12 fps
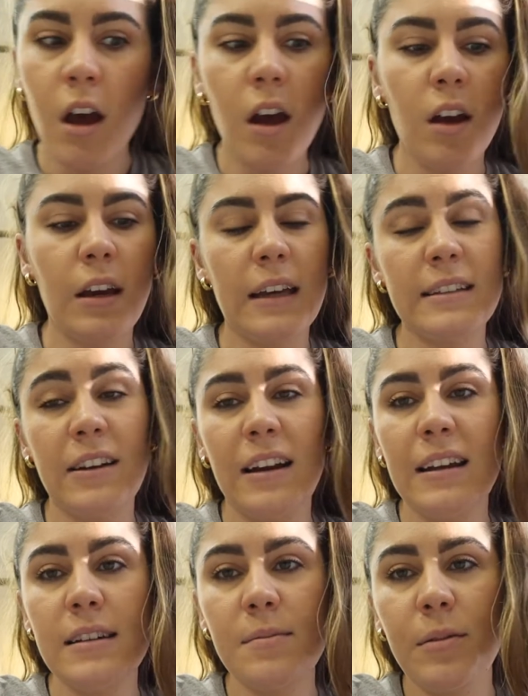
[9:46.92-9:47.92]
Okay, so I
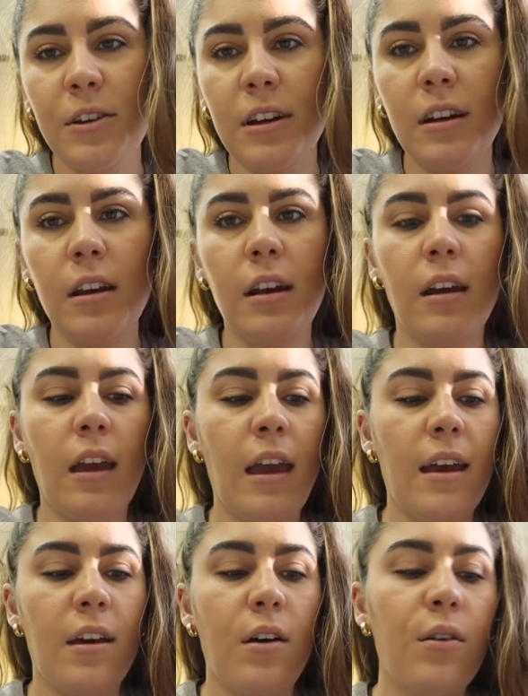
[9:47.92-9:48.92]
need to put a
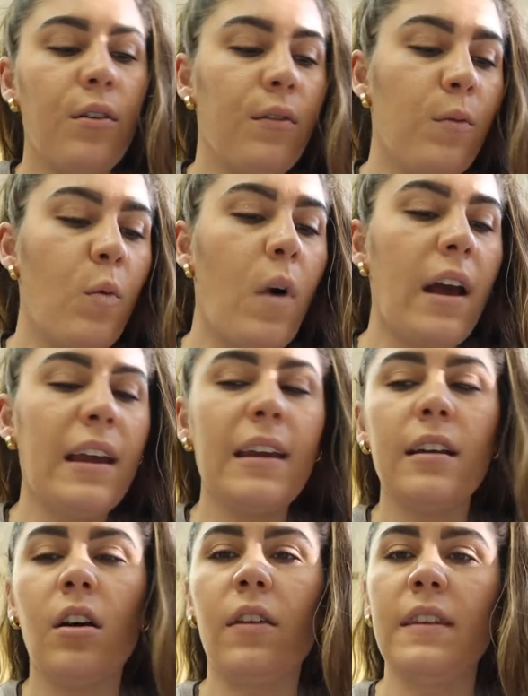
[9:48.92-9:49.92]
coat of white
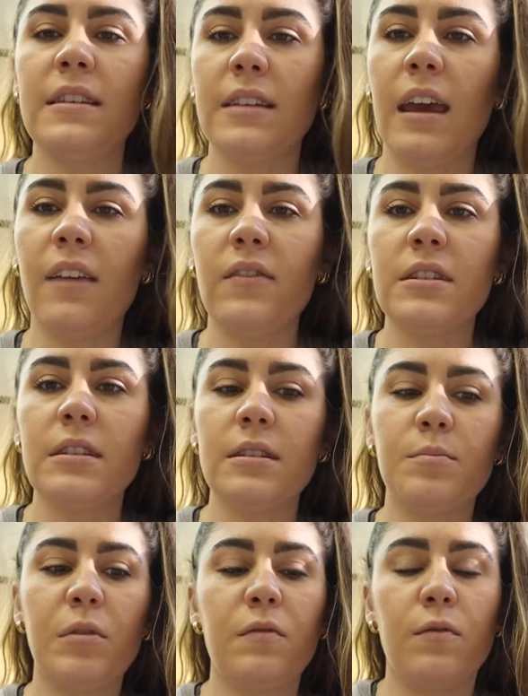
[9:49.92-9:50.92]
on these canvases
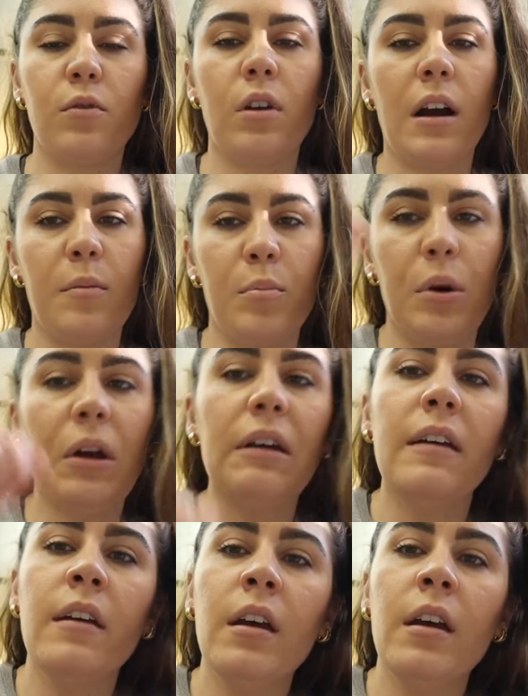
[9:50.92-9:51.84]
before I put